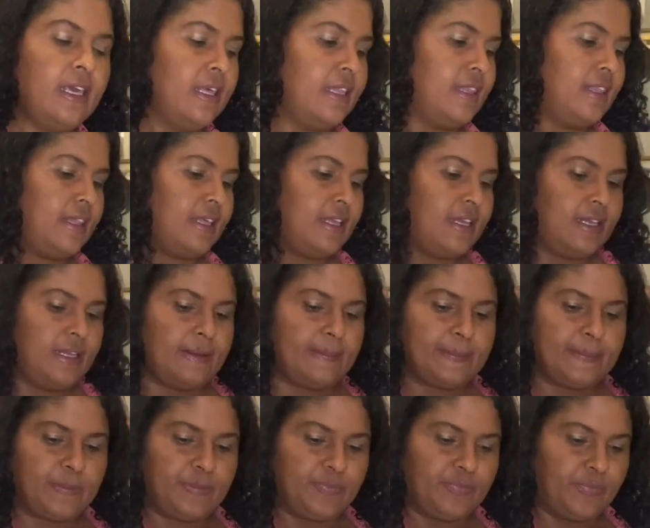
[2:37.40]

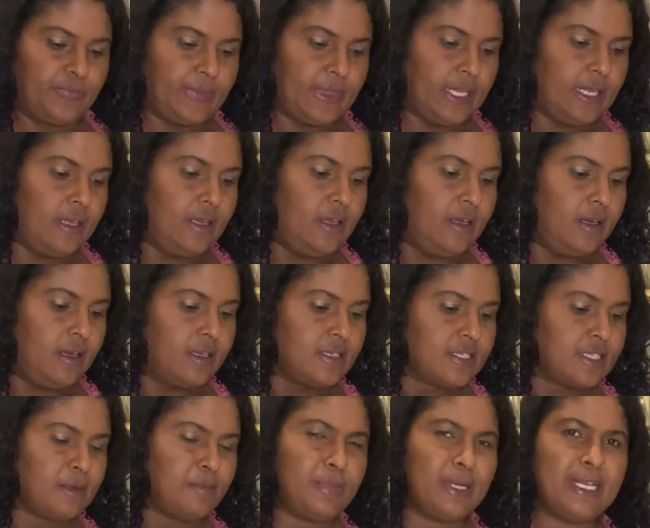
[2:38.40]
Then
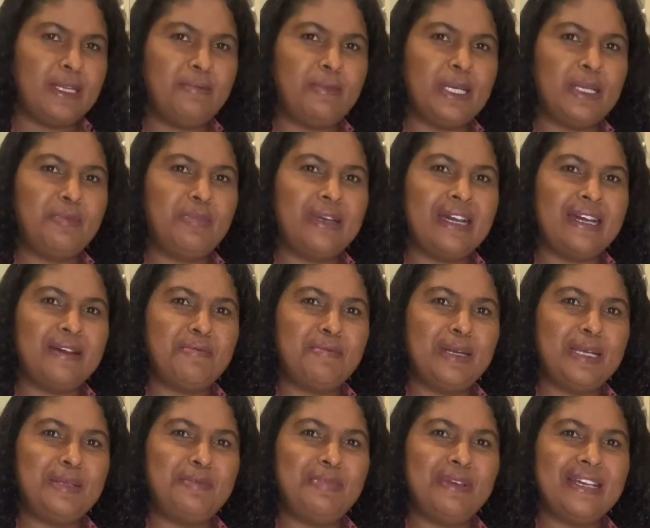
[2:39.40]
somebody might
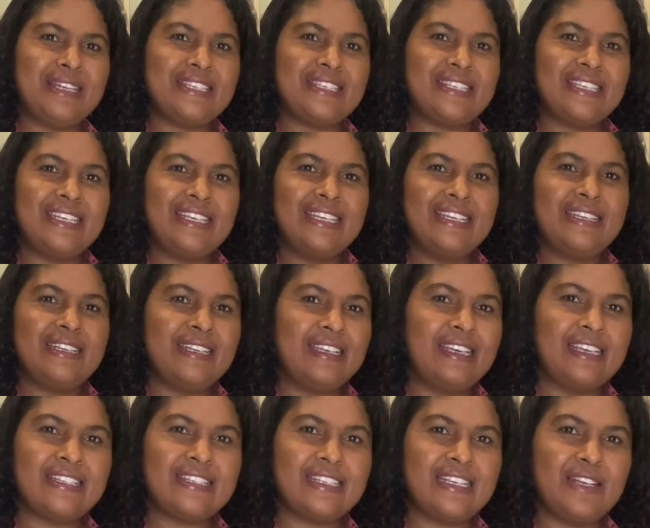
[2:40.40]
be asking
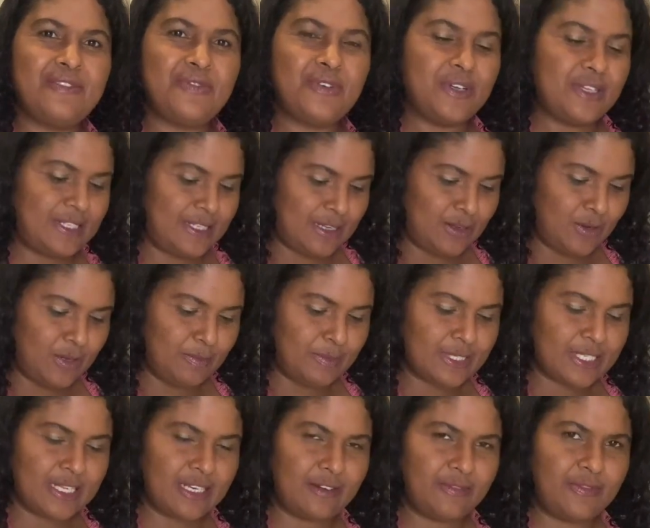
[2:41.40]
herself or
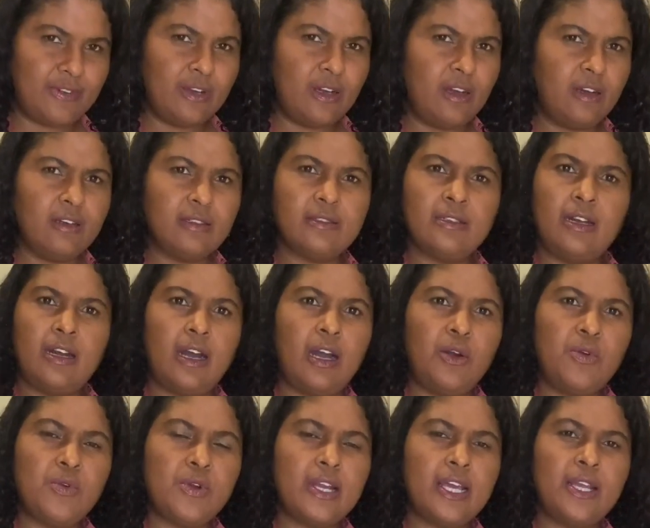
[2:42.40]
himself,
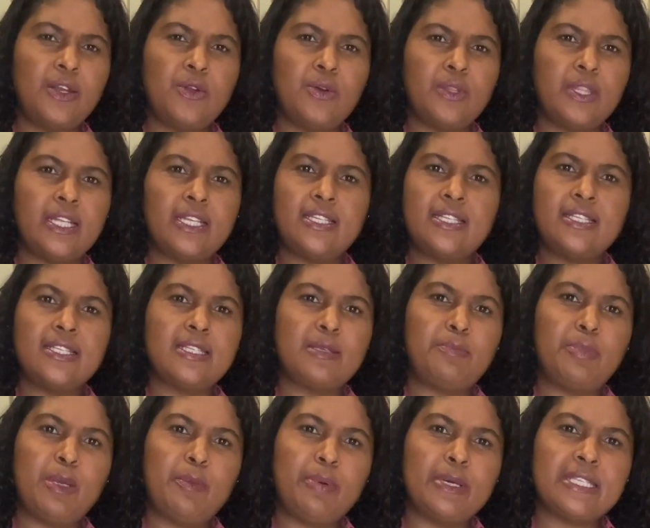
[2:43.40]
how will I know that this is a
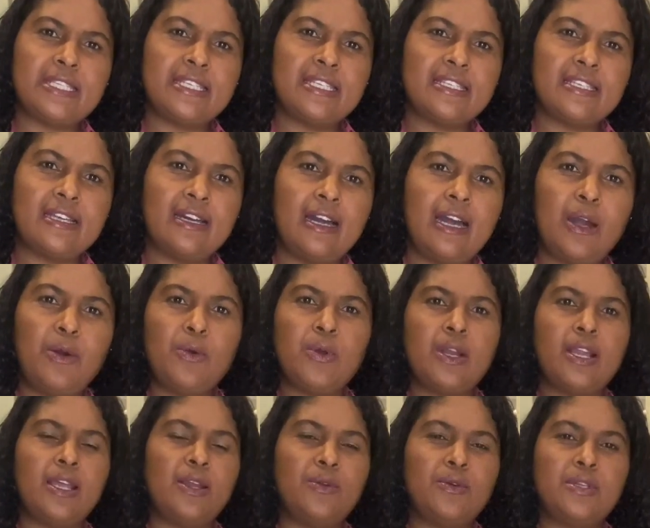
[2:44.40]
paper scissor? How
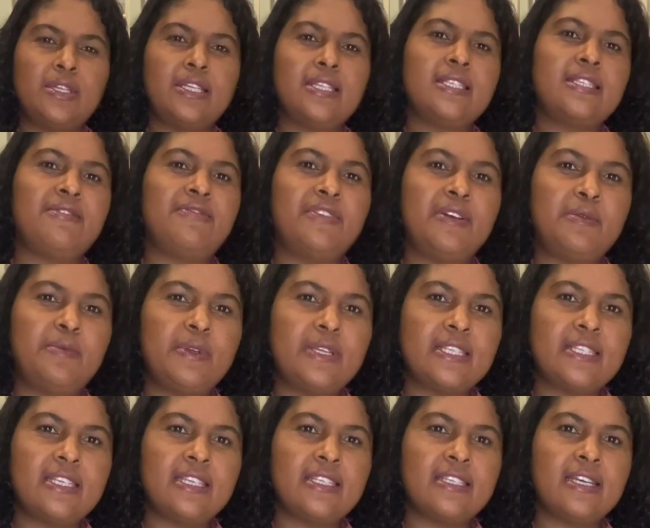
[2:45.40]
will I know this is a fabric
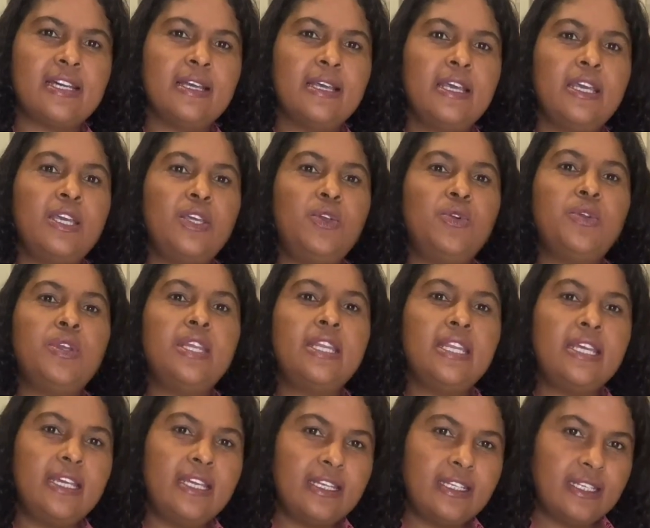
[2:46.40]
scissor? You
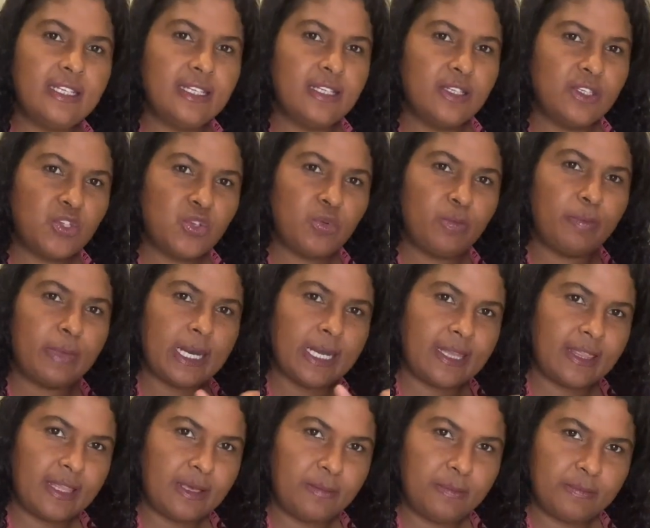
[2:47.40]
need to
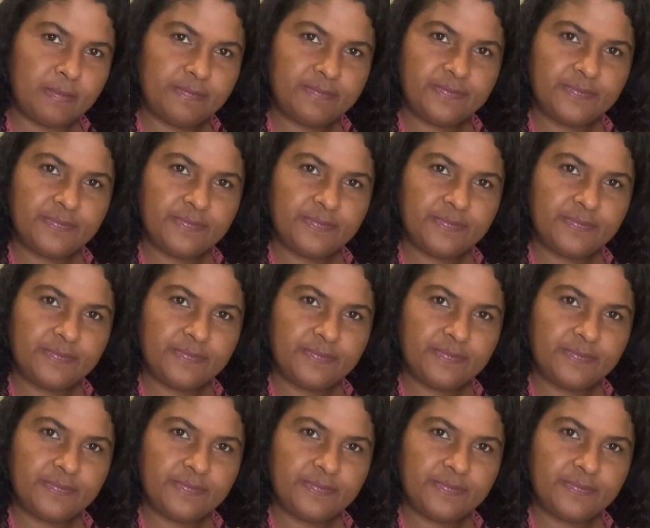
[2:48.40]
mark them.